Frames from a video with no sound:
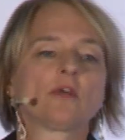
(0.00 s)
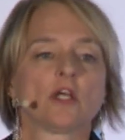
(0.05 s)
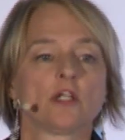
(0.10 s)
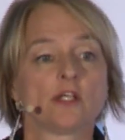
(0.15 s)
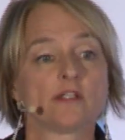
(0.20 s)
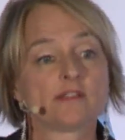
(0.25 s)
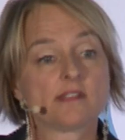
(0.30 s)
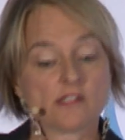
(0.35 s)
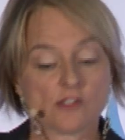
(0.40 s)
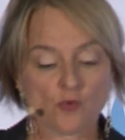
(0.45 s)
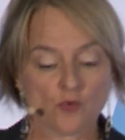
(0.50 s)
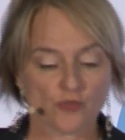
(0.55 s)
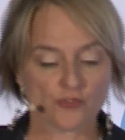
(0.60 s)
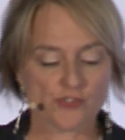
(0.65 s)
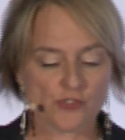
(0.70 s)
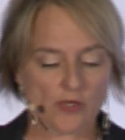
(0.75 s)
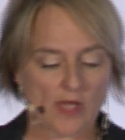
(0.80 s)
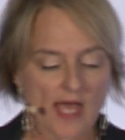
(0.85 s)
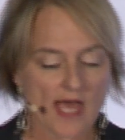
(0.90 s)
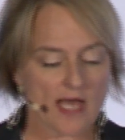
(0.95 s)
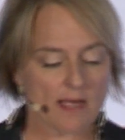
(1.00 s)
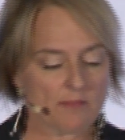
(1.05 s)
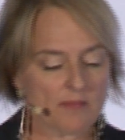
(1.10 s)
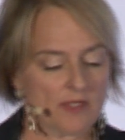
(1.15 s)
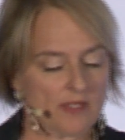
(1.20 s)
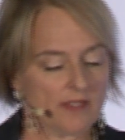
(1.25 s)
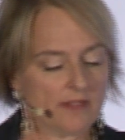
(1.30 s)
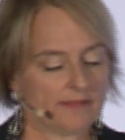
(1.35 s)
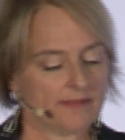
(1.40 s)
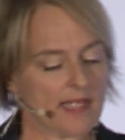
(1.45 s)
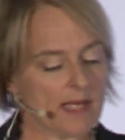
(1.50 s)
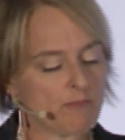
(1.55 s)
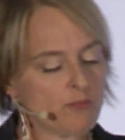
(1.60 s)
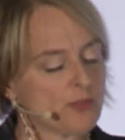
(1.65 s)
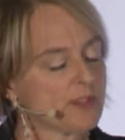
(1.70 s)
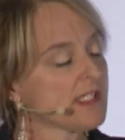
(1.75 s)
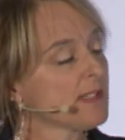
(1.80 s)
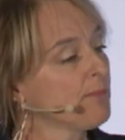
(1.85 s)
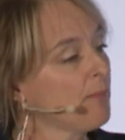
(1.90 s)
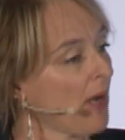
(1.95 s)
Some will say that
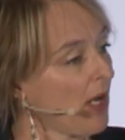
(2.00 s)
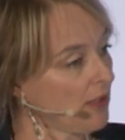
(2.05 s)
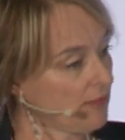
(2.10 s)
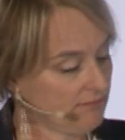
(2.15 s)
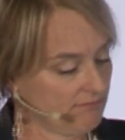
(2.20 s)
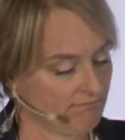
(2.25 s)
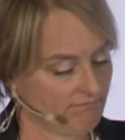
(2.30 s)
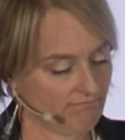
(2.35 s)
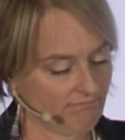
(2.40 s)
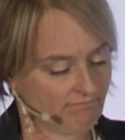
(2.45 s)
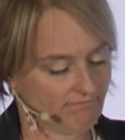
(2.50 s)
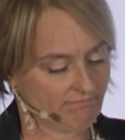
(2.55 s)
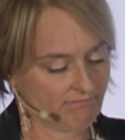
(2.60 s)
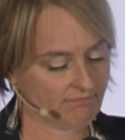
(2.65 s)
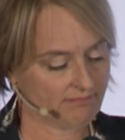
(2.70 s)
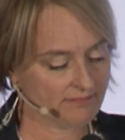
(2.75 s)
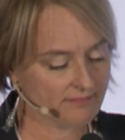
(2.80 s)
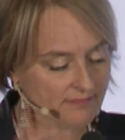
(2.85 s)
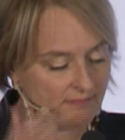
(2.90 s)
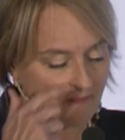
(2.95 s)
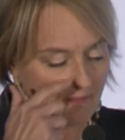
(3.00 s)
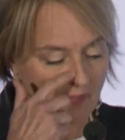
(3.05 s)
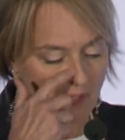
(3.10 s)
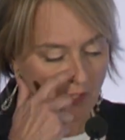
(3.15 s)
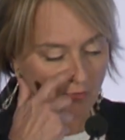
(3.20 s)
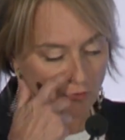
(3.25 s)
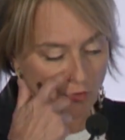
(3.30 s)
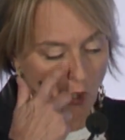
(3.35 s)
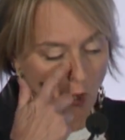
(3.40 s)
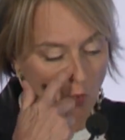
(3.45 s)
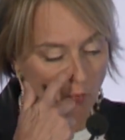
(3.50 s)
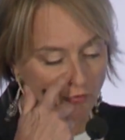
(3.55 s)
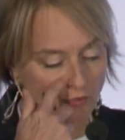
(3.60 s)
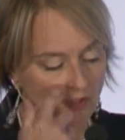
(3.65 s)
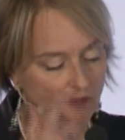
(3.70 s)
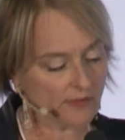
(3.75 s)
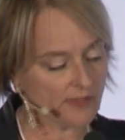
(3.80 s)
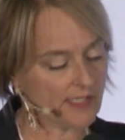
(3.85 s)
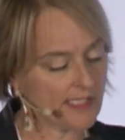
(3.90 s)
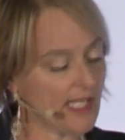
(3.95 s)
the sustainable discourse
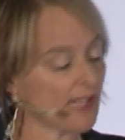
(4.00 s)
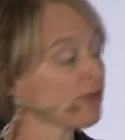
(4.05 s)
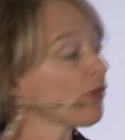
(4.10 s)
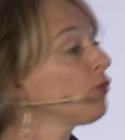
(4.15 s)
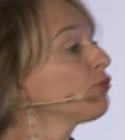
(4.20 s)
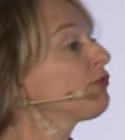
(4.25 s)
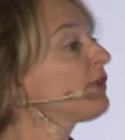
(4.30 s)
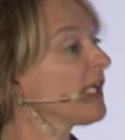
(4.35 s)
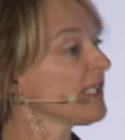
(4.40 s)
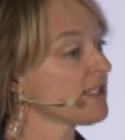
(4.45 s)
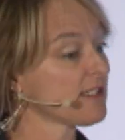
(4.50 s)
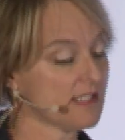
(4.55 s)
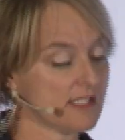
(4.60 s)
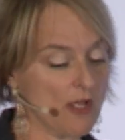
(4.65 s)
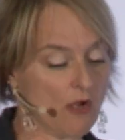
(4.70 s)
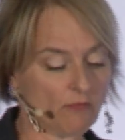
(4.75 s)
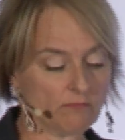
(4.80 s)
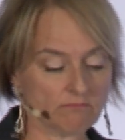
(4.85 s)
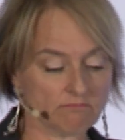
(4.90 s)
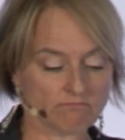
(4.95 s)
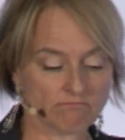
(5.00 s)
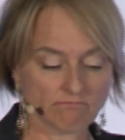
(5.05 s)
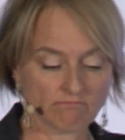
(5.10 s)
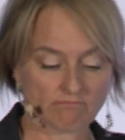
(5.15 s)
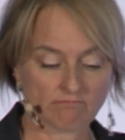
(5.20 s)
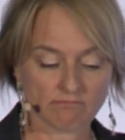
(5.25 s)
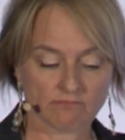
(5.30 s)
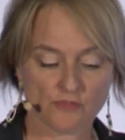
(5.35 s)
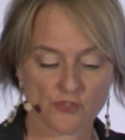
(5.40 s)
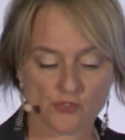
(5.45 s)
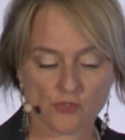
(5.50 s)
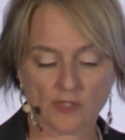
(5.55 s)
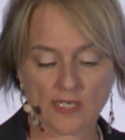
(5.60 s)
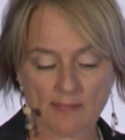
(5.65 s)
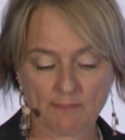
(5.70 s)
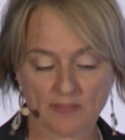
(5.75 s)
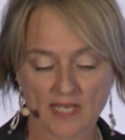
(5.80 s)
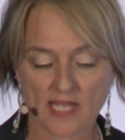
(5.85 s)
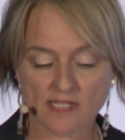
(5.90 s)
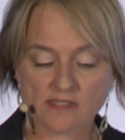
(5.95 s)
doesn't lead anywhere.
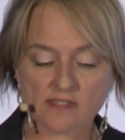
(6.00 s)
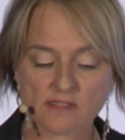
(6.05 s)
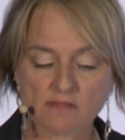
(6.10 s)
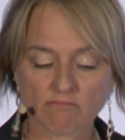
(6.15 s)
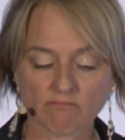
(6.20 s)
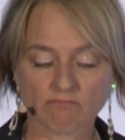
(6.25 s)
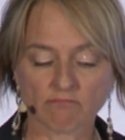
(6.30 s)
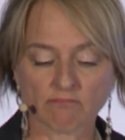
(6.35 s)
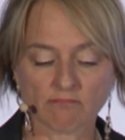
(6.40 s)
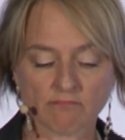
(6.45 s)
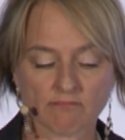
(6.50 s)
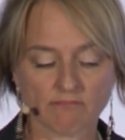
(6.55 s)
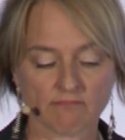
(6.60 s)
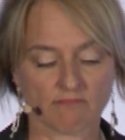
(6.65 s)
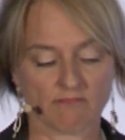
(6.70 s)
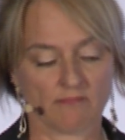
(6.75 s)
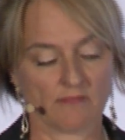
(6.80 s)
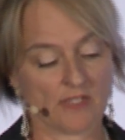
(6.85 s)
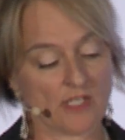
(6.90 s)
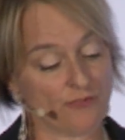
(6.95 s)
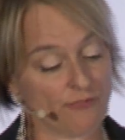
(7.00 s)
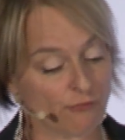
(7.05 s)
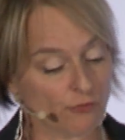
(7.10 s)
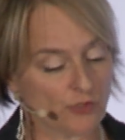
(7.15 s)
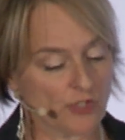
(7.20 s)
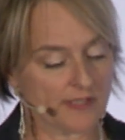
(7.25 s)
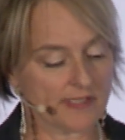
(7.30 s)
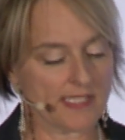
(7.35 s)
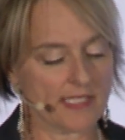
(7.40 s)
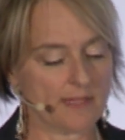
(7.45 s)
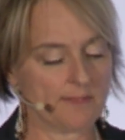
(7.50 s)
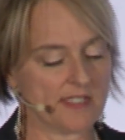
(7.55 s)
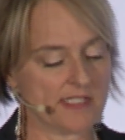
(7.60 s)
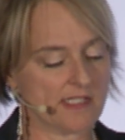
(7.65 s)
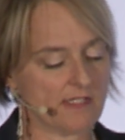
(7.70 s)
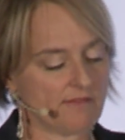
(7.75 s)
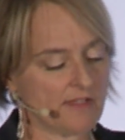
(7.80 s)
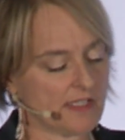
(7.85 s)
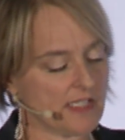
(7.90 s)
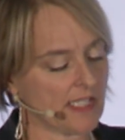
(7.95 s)
Others will say that there are too many questions
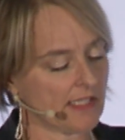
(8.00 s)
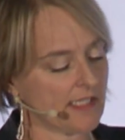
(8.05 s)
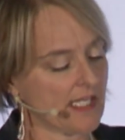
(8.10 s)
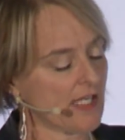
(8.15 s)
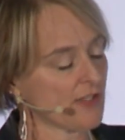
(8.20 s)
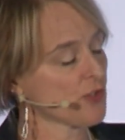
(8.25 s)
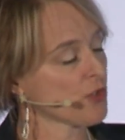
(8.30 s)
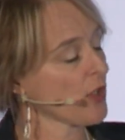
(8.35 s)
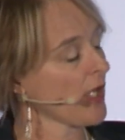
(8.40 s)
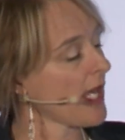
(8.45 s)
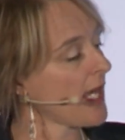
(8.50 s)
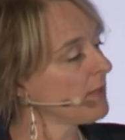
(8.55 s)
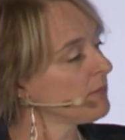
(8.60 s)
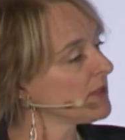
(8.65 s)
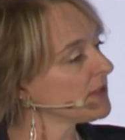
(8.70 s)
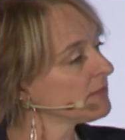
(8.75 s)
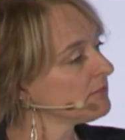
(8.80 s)
on the table.